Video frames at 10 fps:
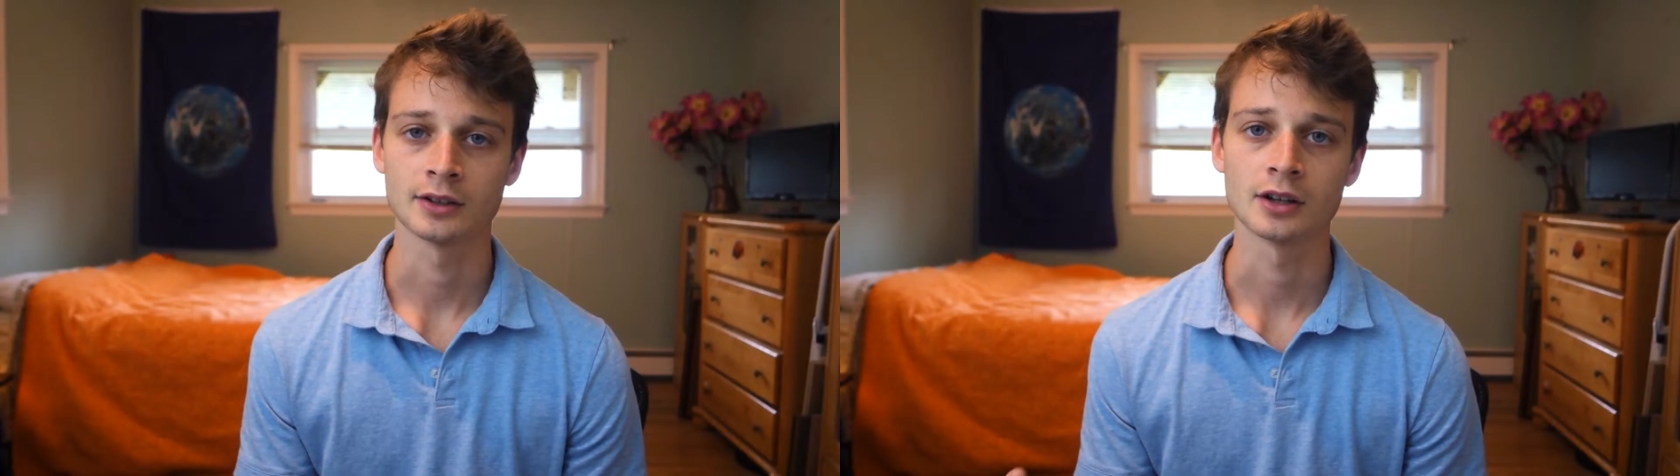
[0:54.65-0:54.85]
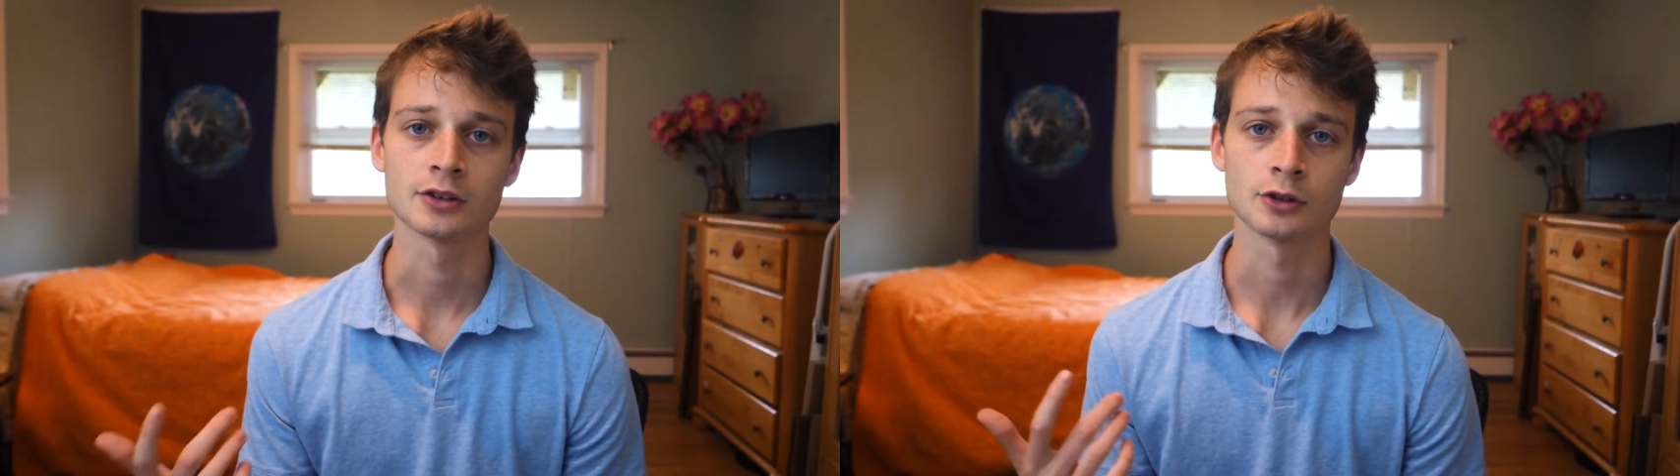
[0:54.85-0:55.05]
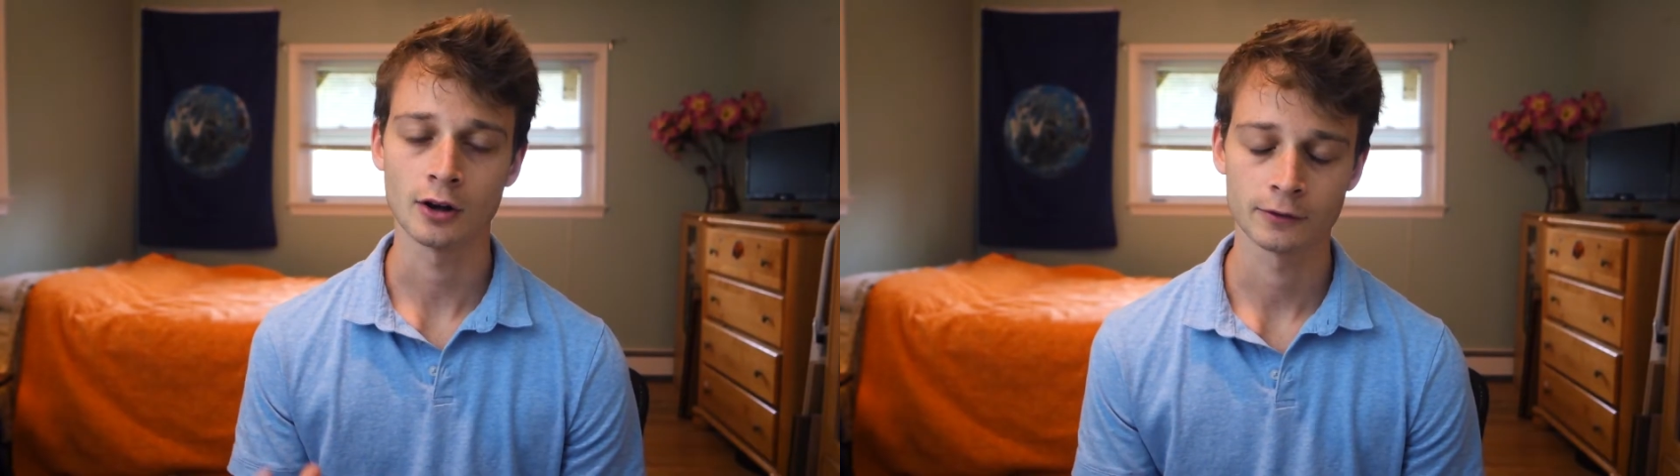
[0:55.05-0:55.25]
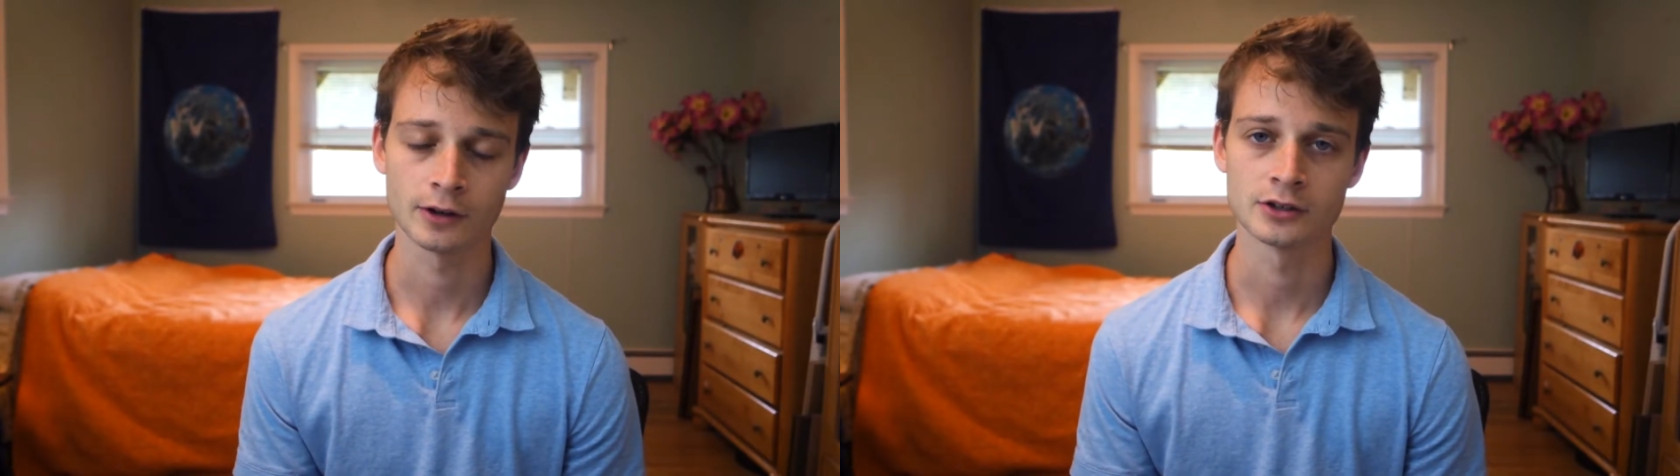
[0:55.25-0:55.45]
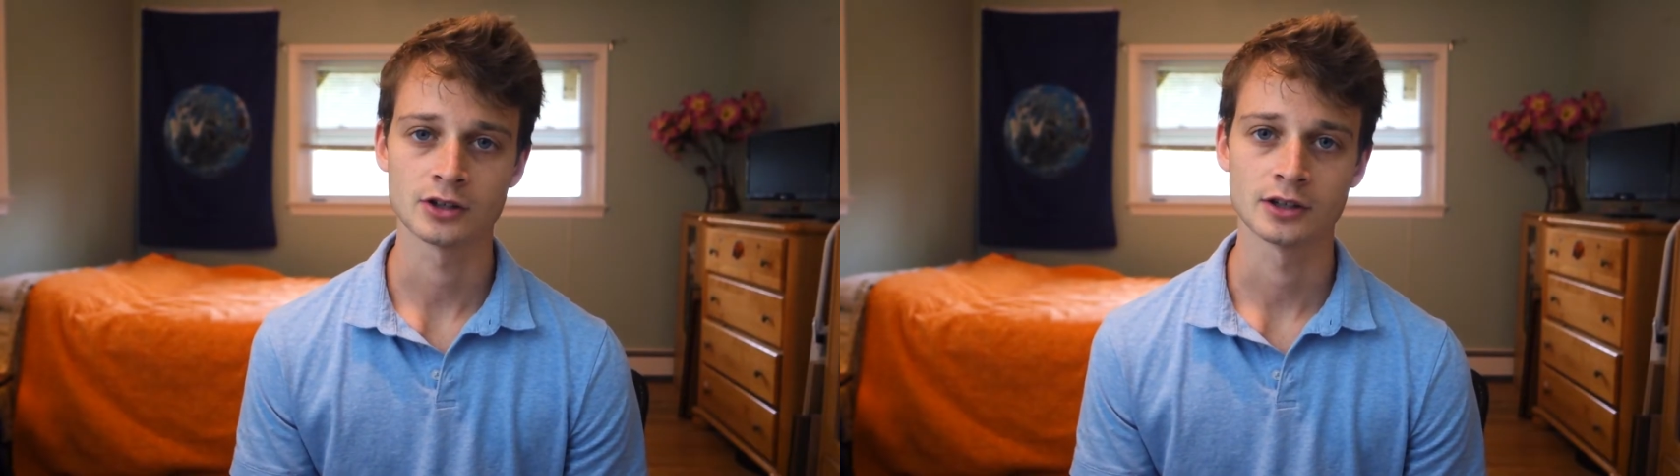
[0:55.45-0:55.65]
a software
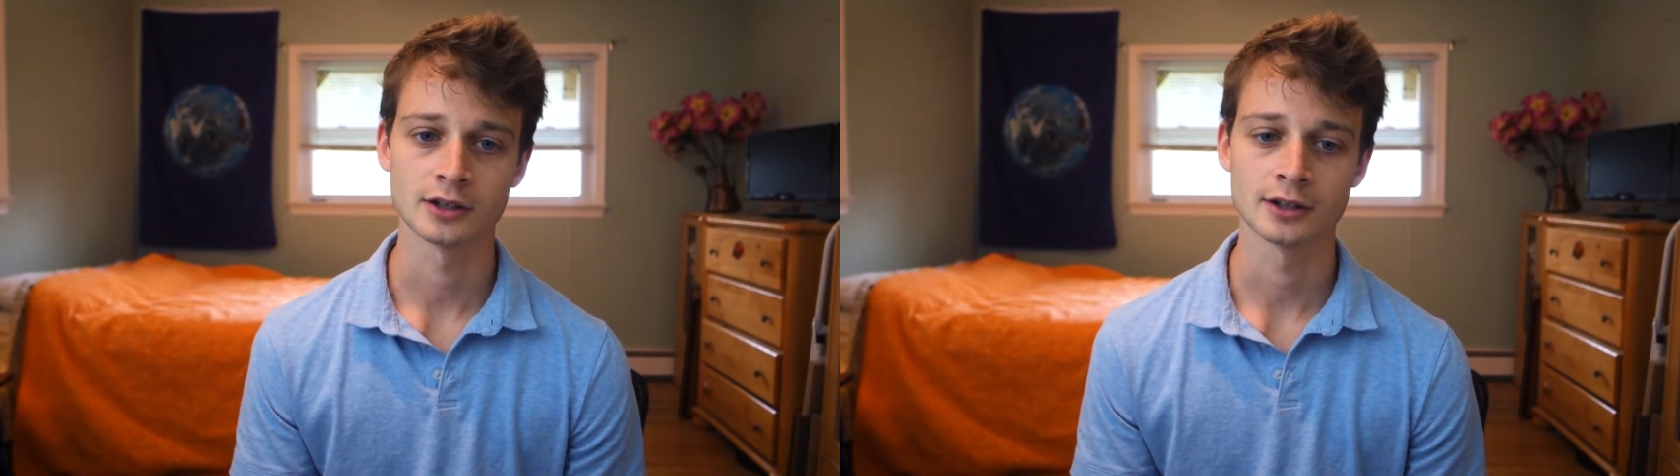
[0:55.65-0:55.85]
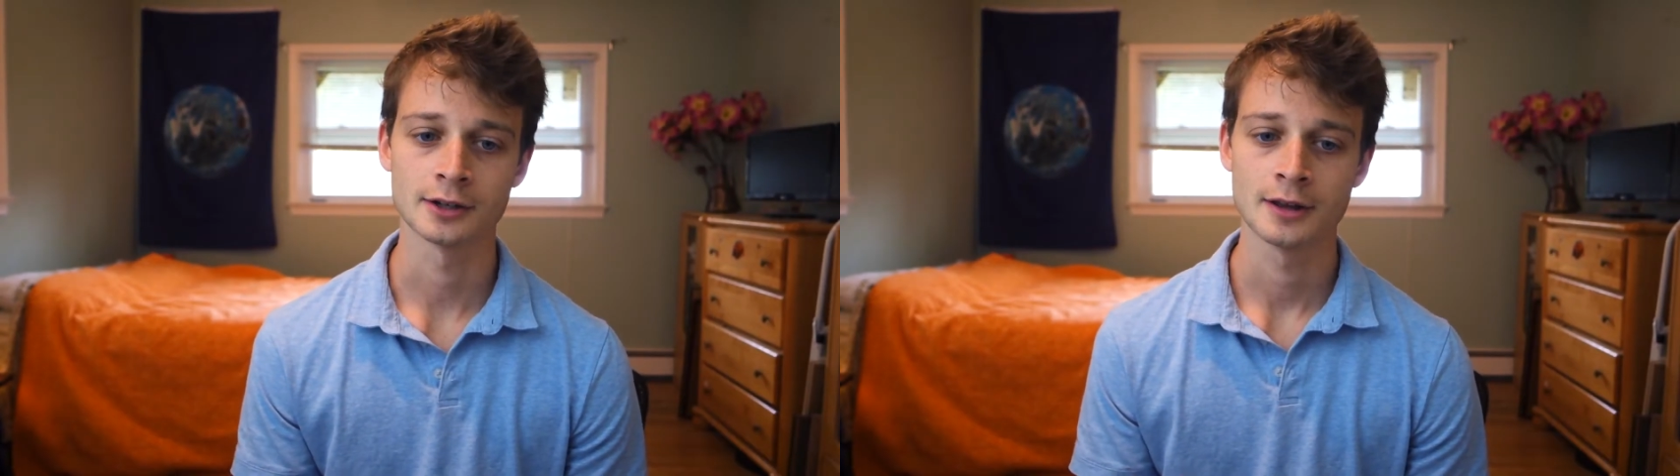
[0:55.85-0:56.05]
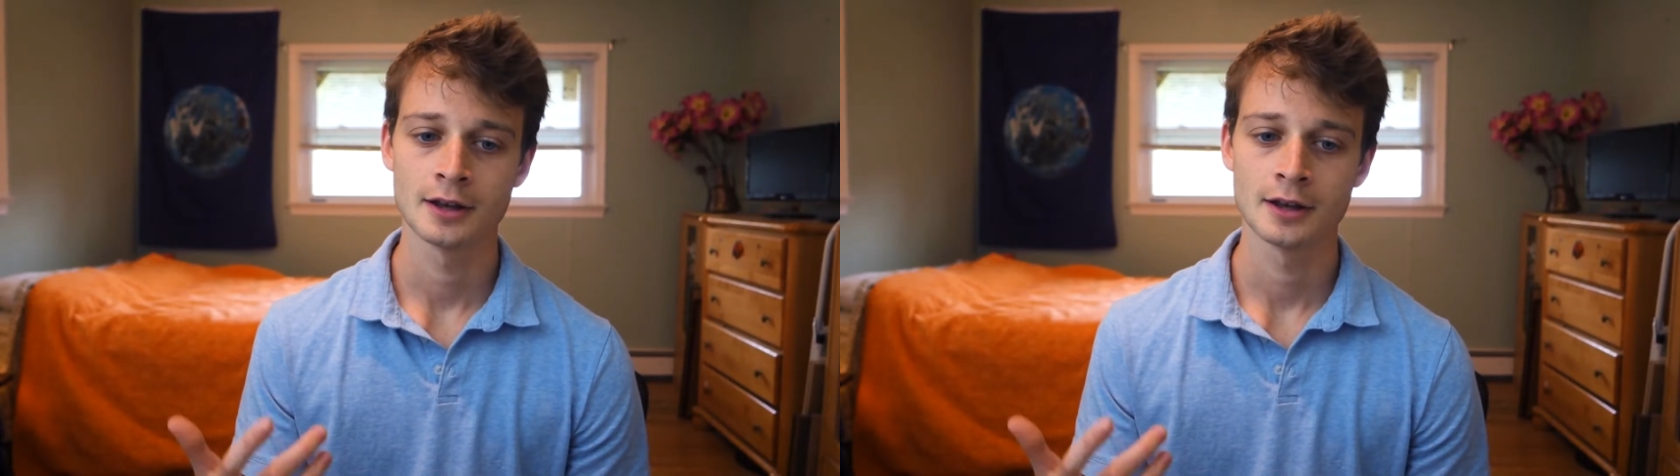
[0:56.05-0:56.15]
engineer.